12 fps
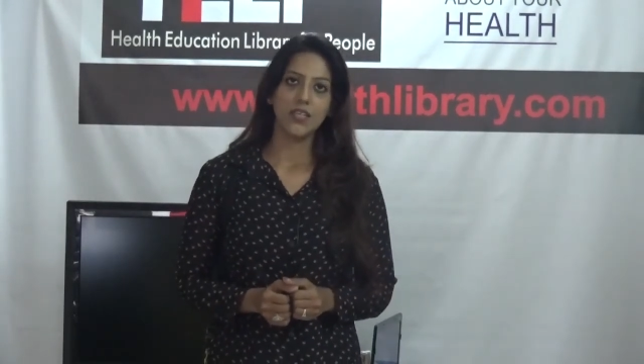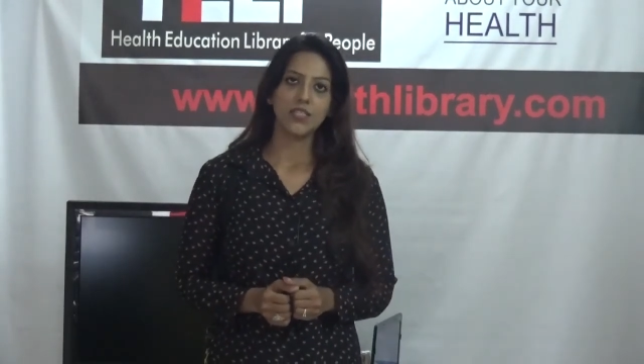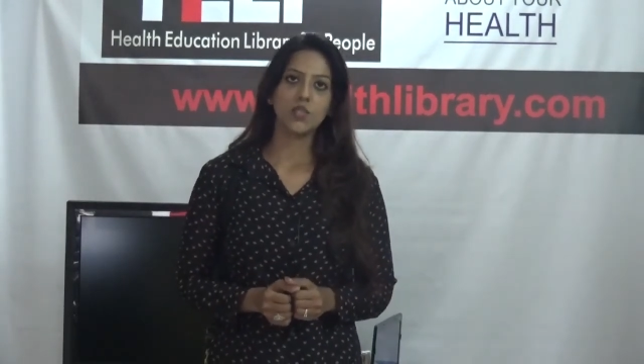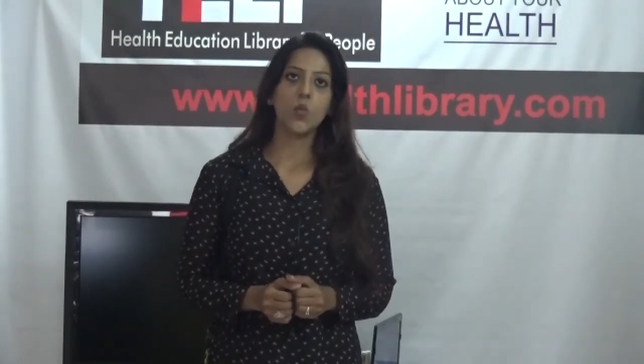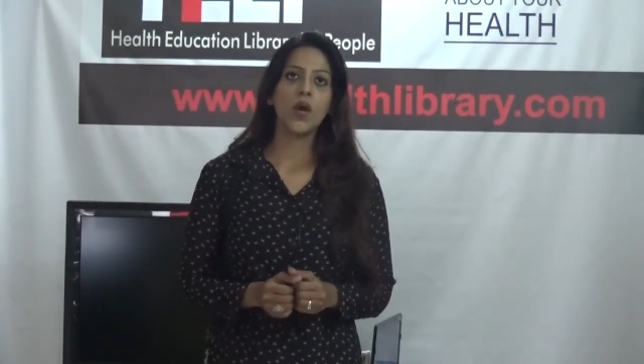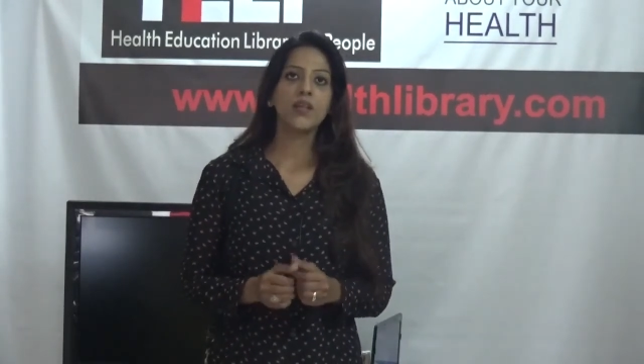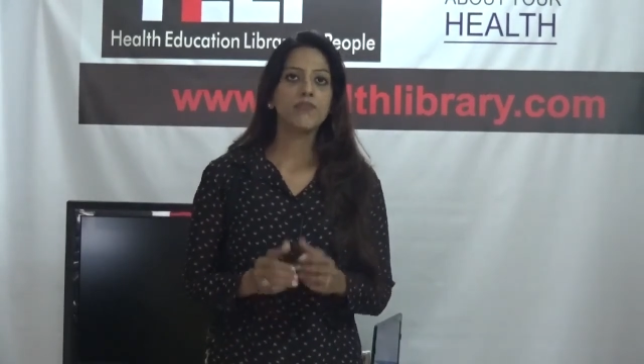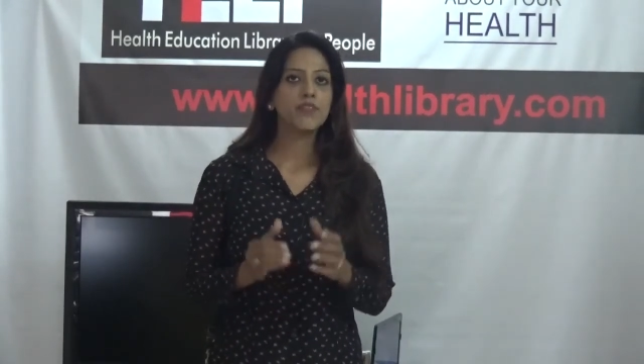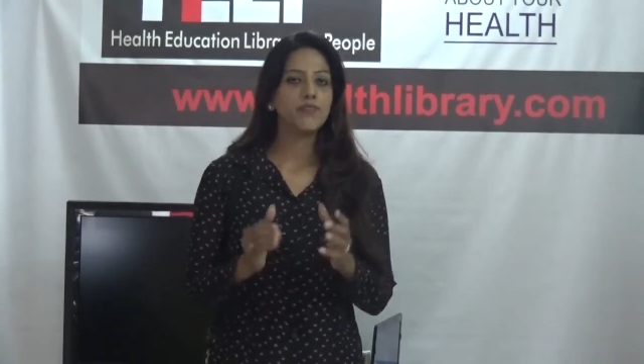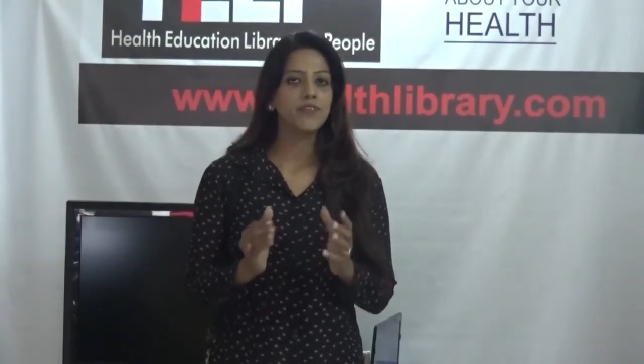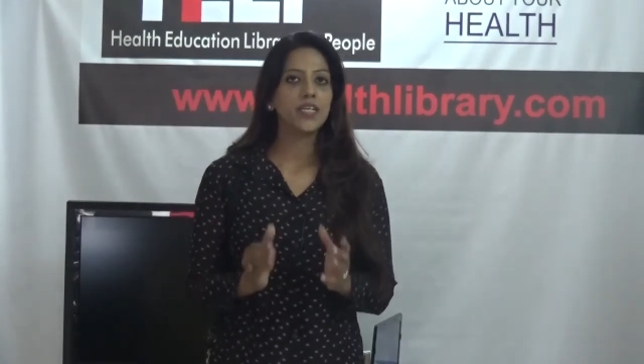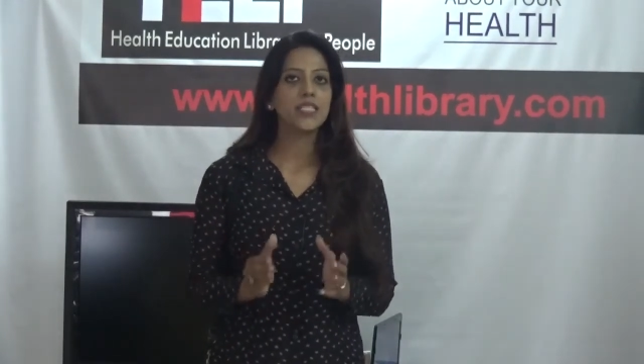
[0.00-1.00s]
So one of the
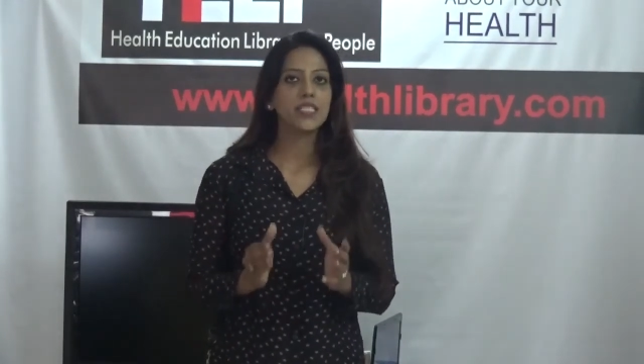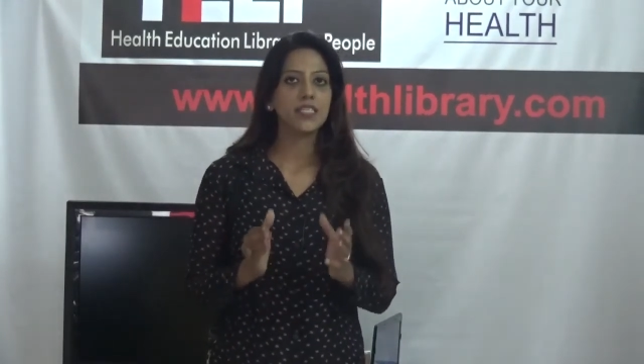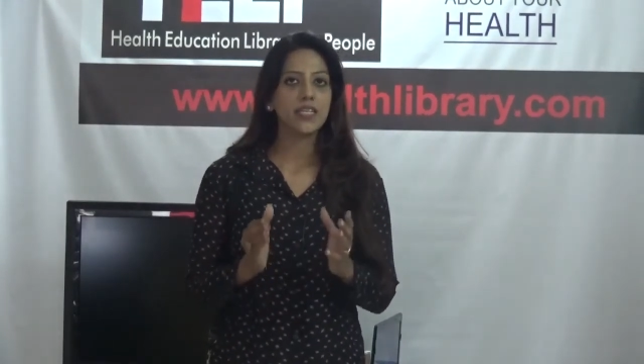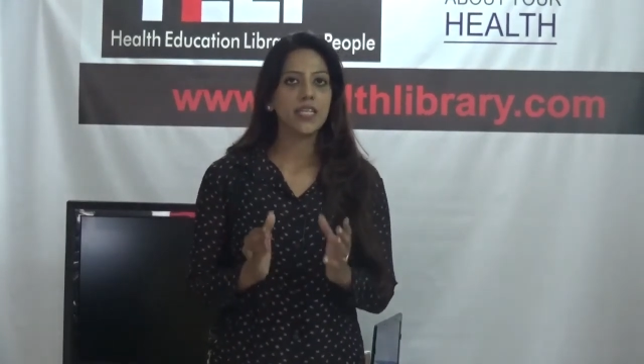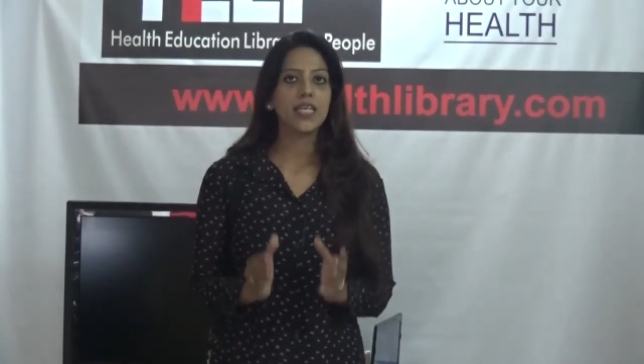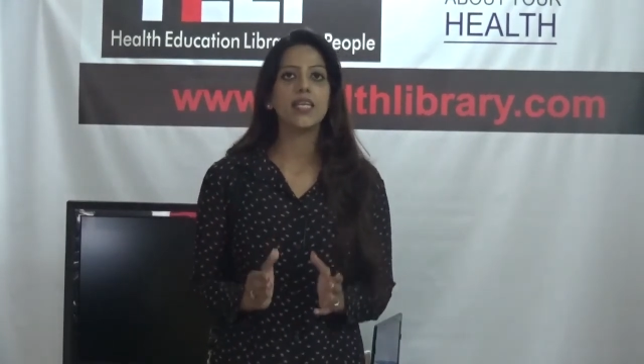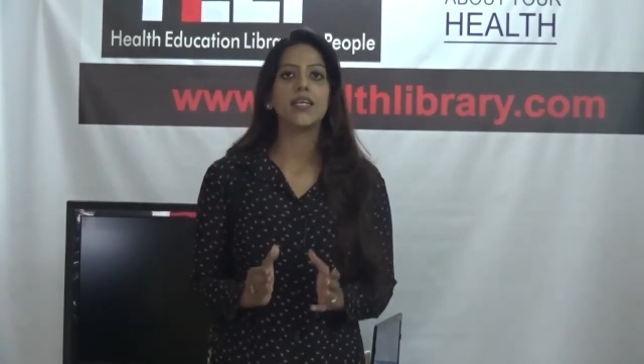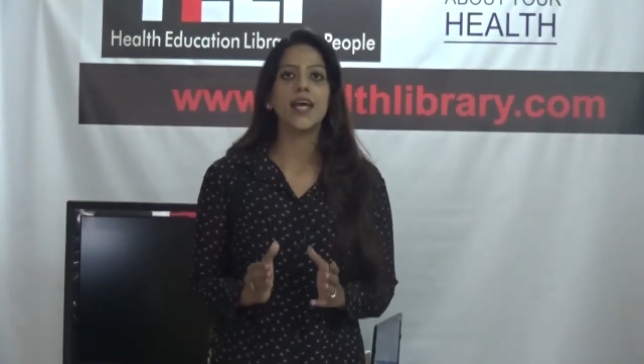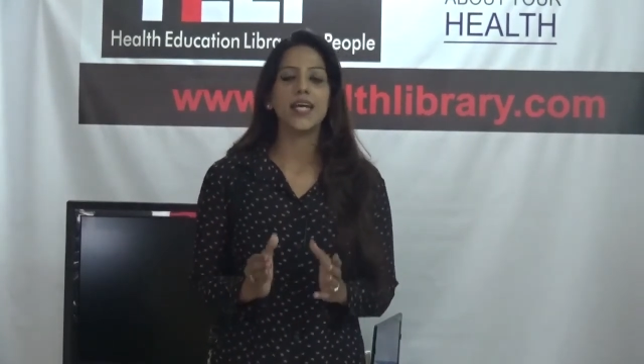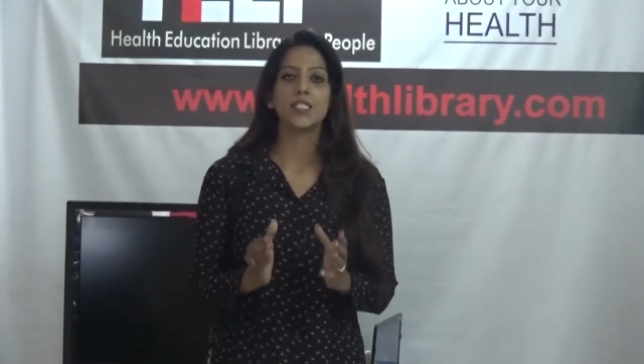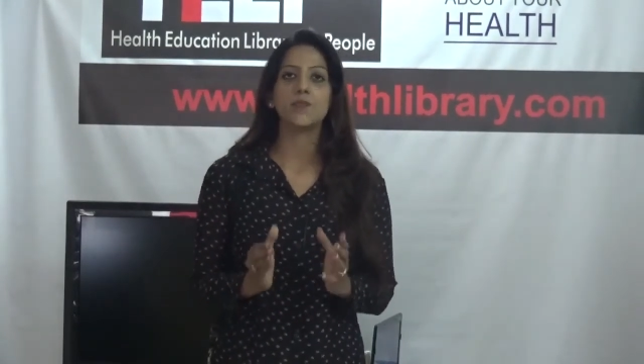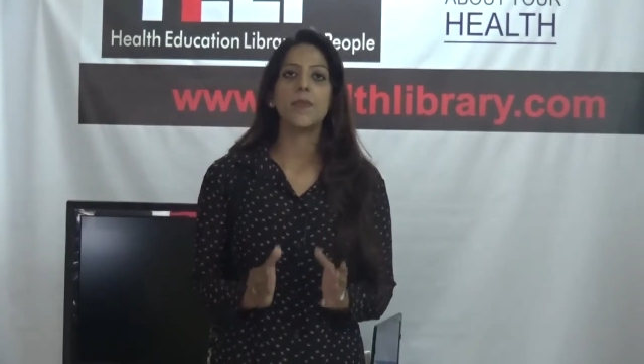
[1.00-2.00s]
first key
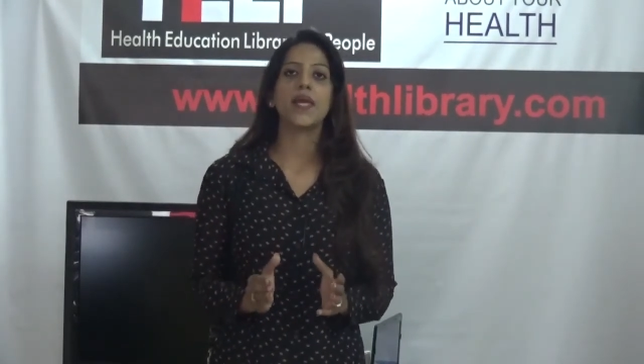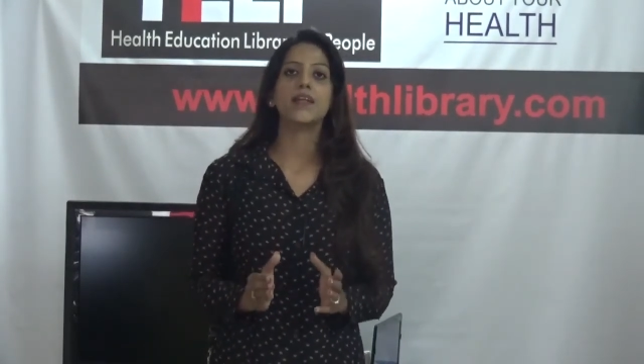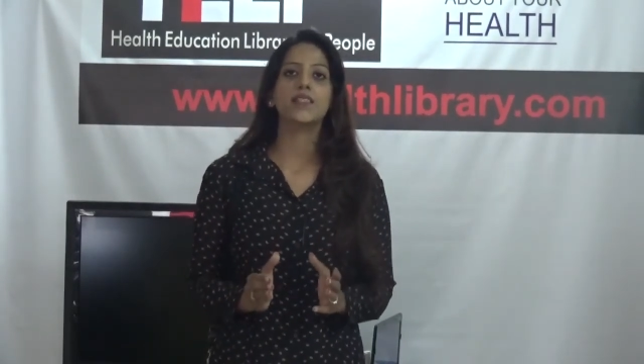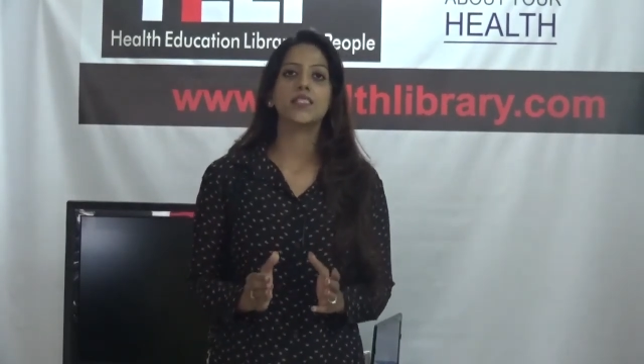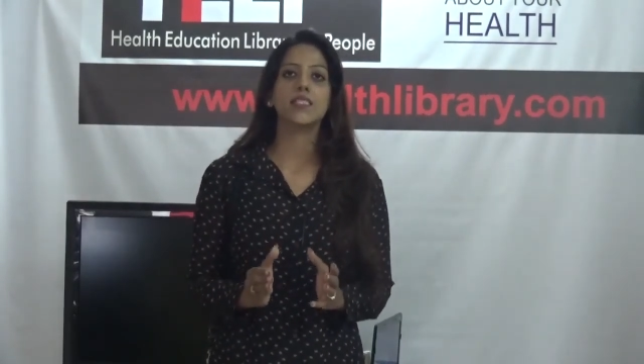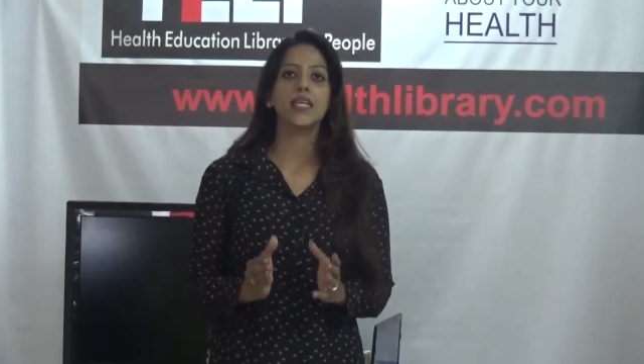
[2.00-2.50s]
aspects